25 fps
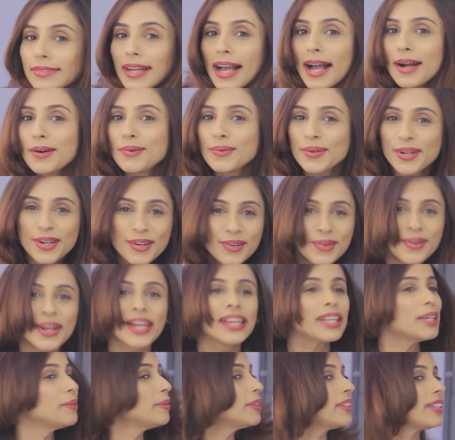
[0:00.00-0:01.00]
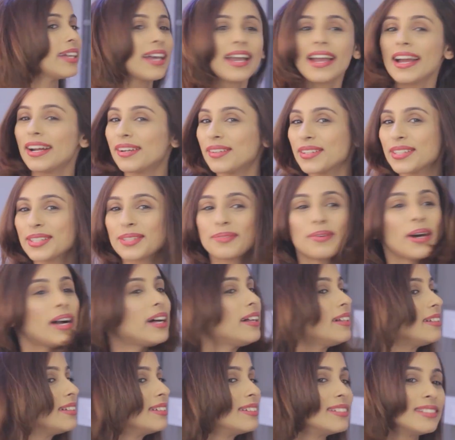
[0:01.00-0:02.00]
And we're ready with the hair as
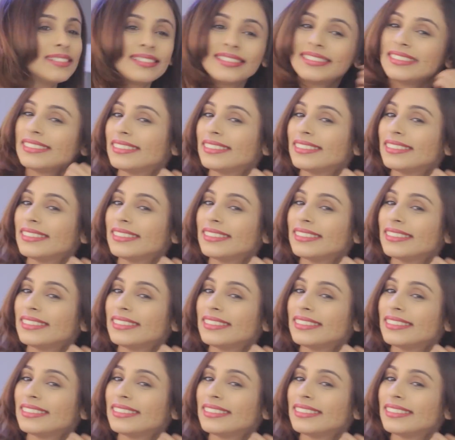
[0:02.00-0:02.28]
well.